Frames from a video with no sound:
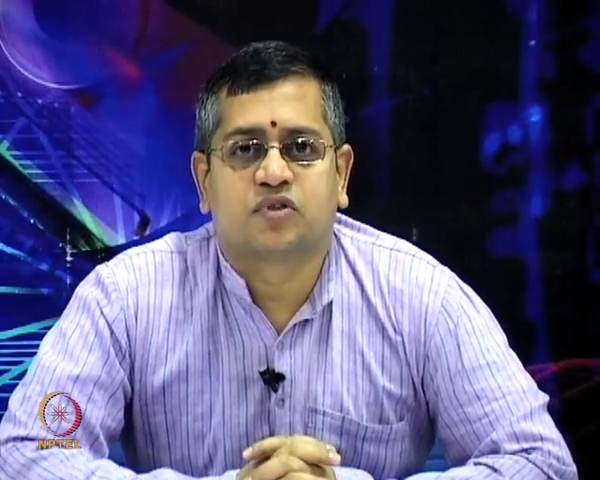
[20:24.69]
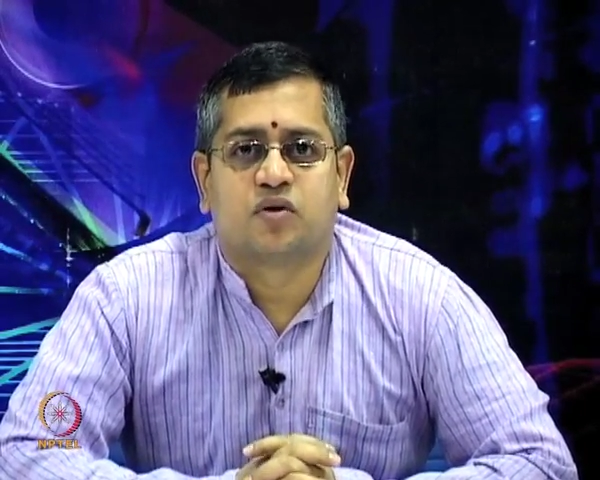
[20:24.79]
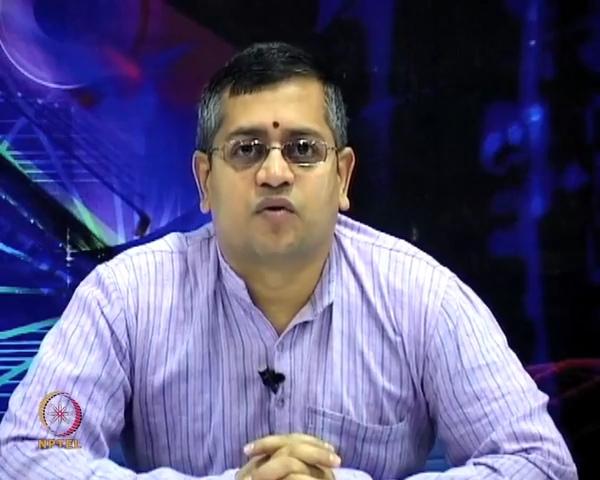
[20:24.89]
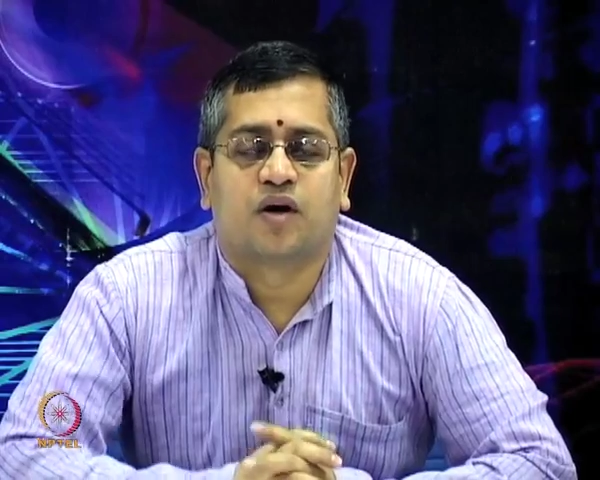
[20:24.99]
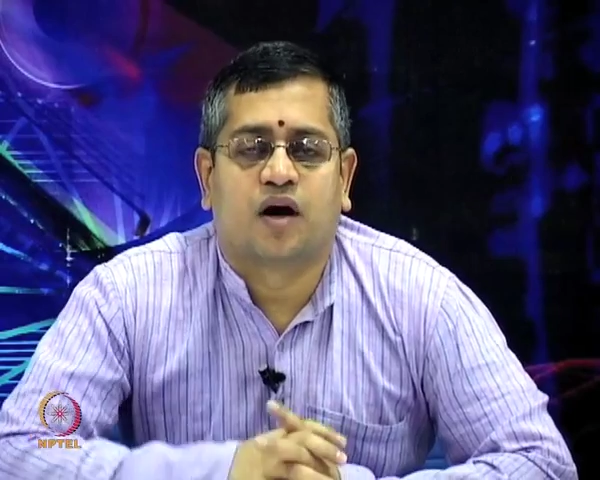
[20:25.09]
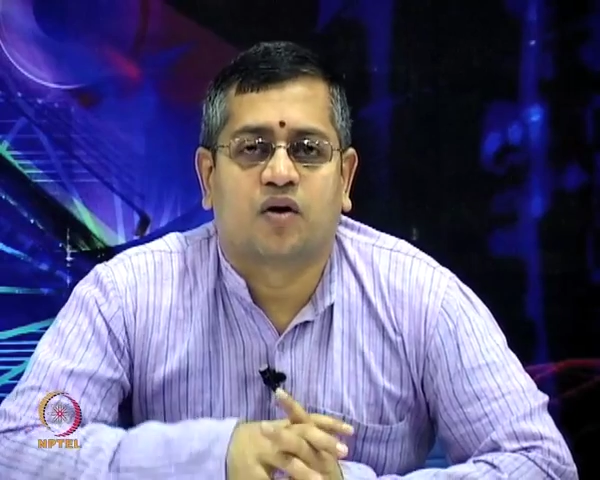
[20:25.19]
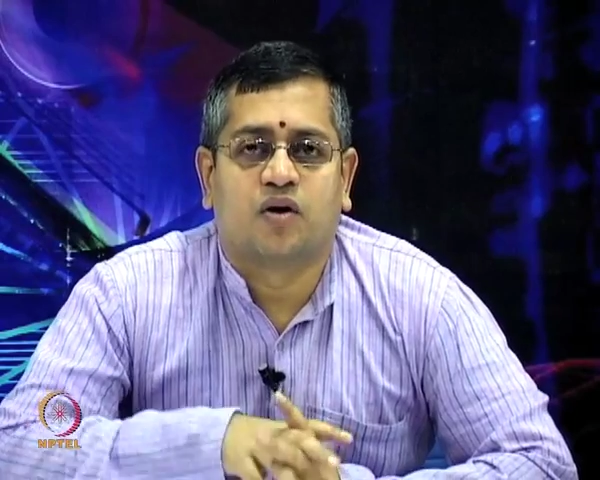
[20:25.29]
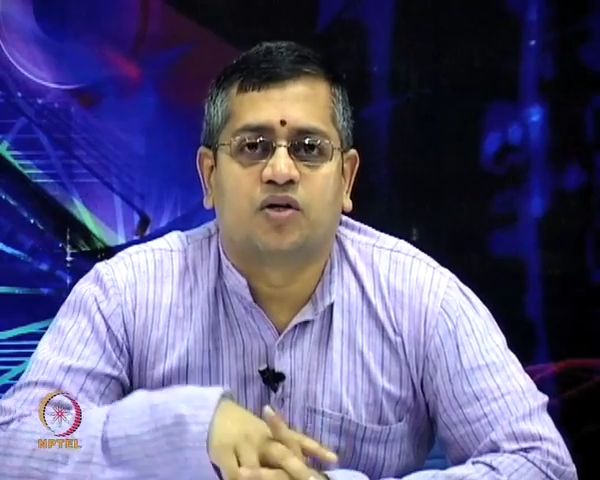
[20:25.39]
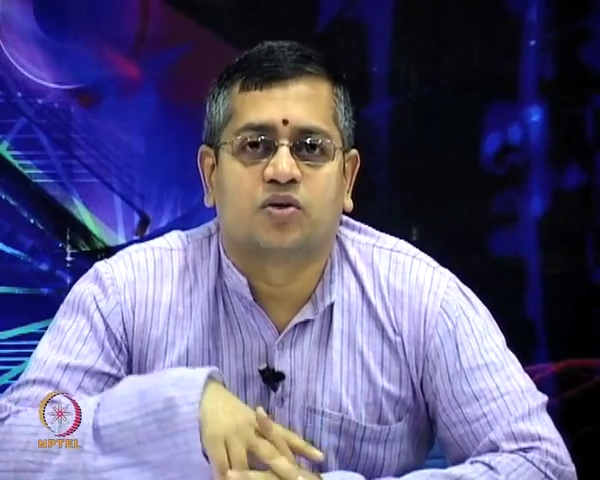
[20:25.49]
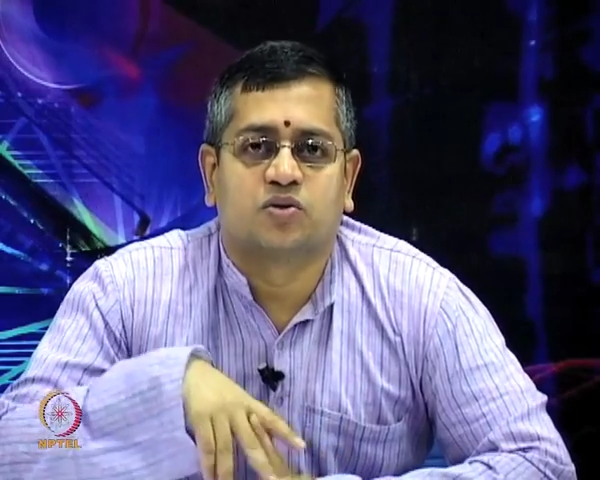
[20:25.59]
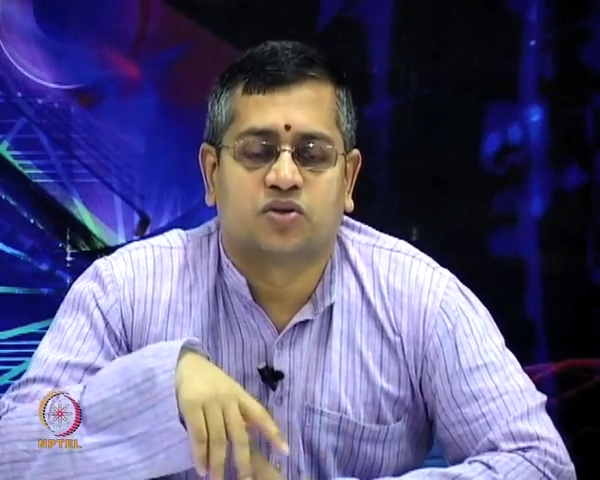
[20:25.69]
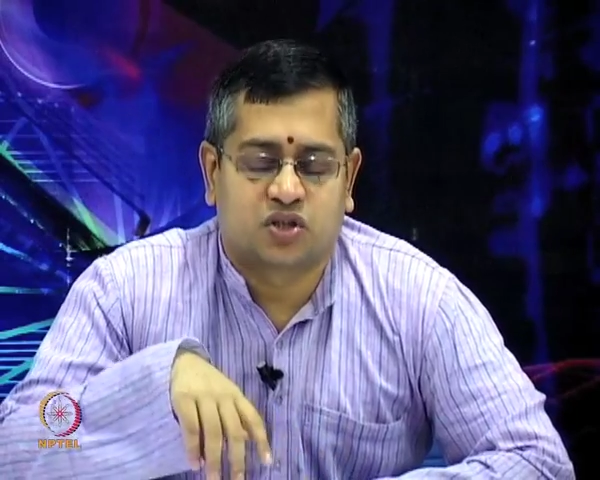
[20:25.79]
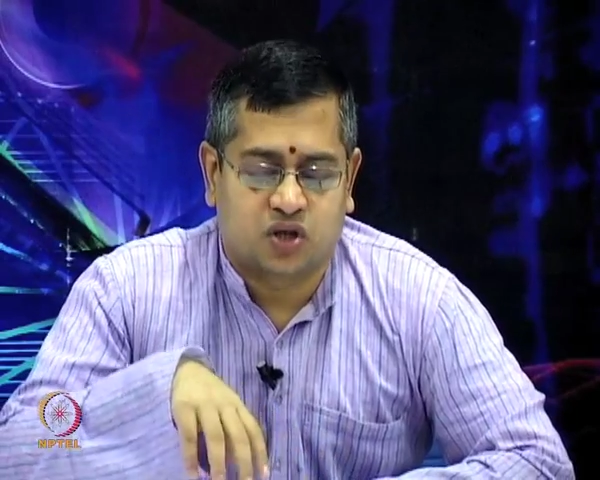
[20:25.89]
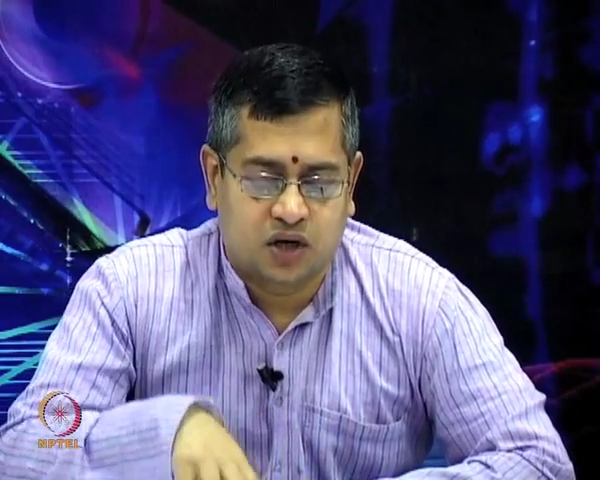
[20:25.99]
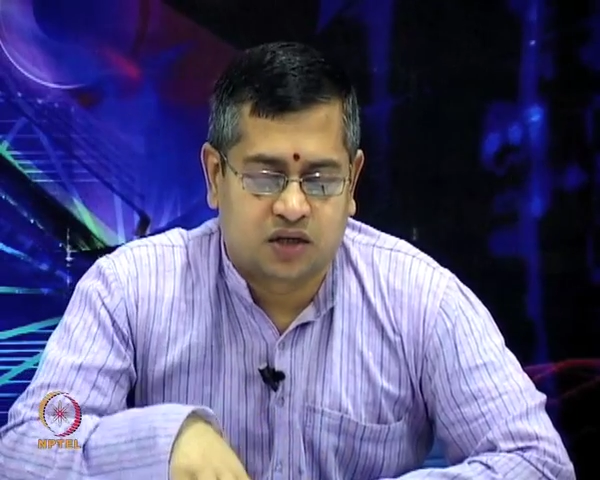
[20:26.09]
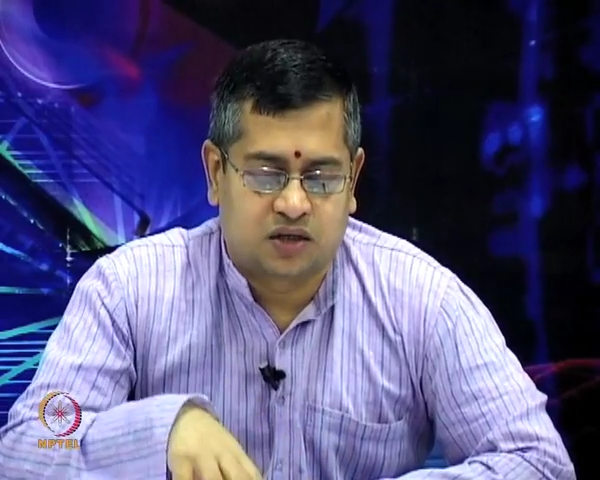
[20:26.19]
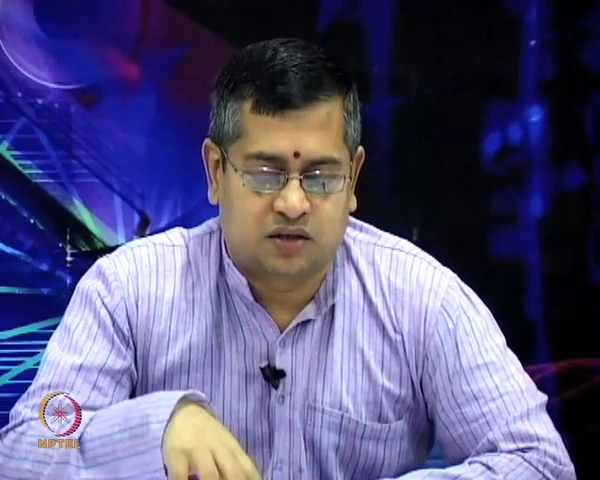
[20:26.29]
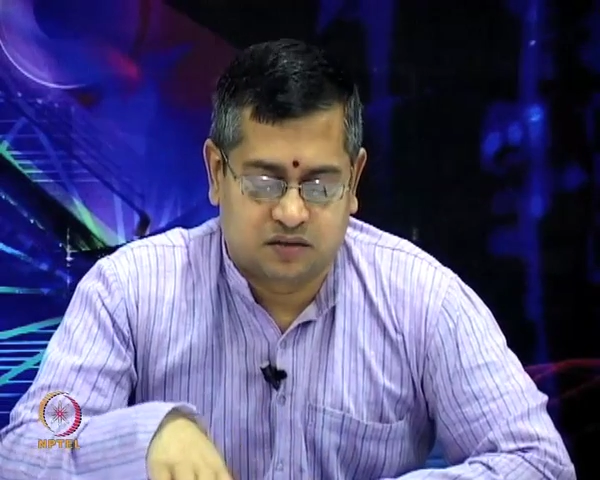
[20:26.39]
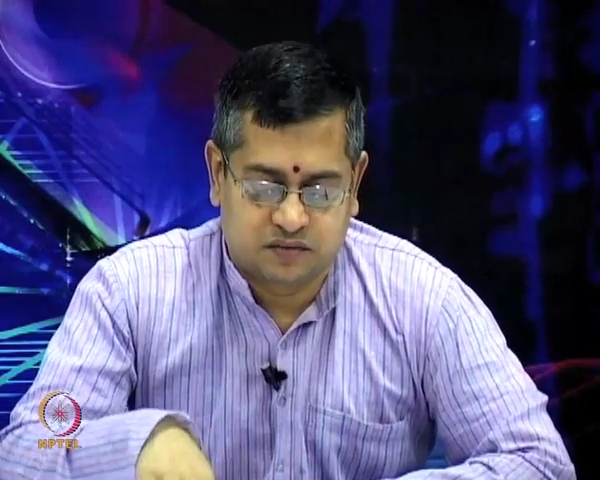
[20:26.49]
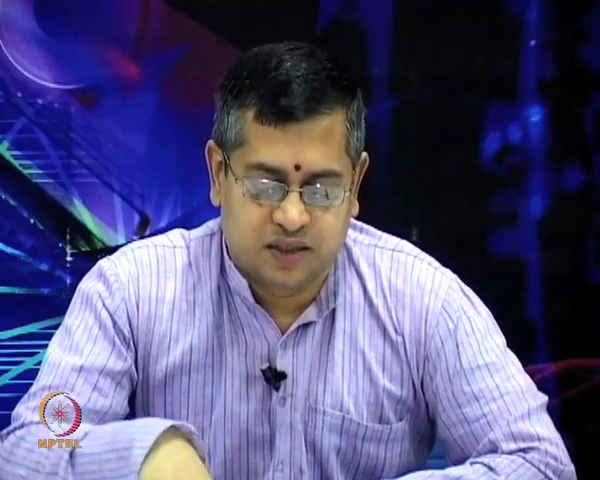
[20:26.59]
So, we are going to start
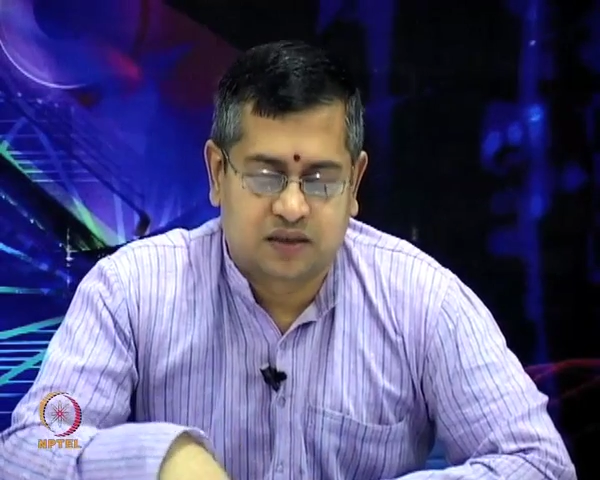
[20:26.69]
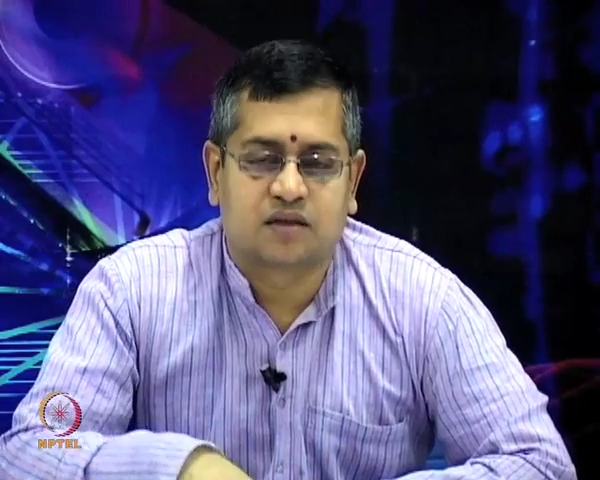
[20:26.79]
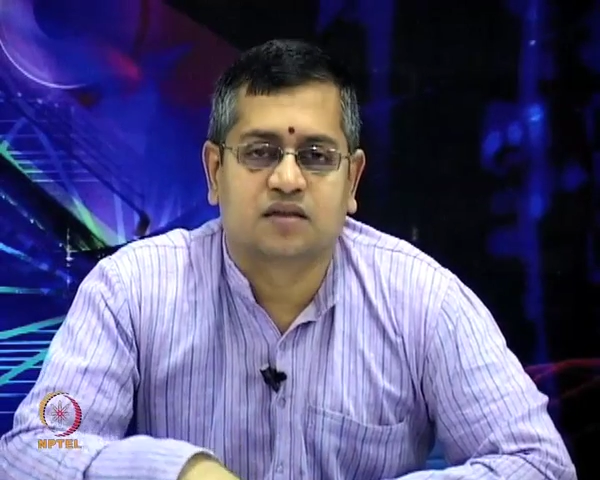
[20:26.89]
with